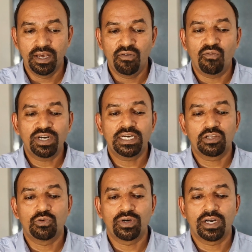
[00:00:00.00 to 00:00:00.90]
What are
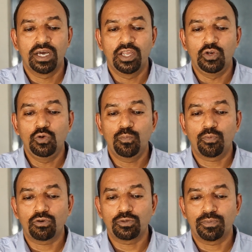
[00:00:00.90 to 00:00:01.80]
your new
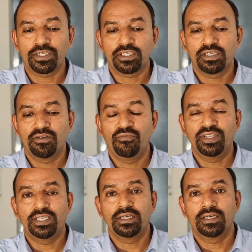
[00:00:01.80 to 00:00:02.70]
prospects
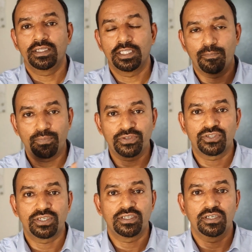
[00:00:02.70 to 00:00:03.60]
with the
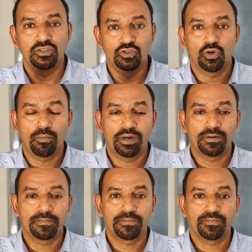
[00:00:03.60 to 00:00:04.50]
present job?
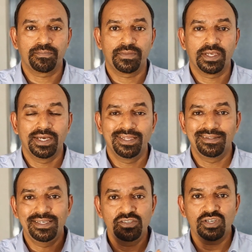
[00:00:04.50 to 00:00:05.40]

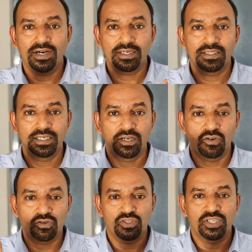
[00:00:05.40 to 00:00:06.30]
These are the
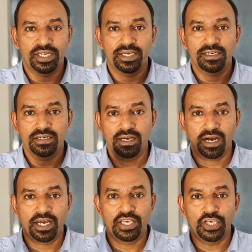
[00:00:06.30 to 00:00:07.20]
questionnaire
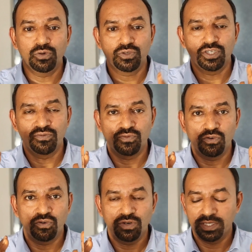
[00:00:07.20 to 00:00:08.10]
I used
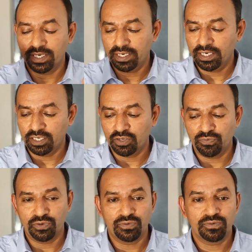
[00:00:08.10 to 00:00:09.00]
for the
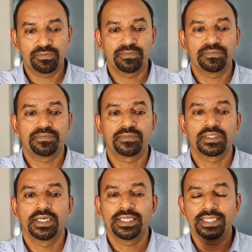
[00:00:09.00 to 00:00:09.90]
interview.
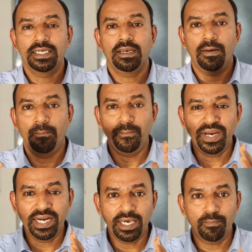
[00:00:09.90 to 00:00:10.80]
Then
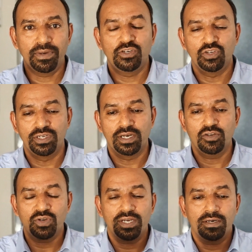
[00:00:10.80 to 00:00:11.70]
media material.
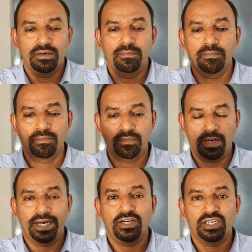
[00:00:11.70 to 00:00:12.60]
You can
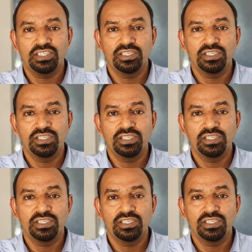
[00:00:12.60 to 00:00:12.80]
attach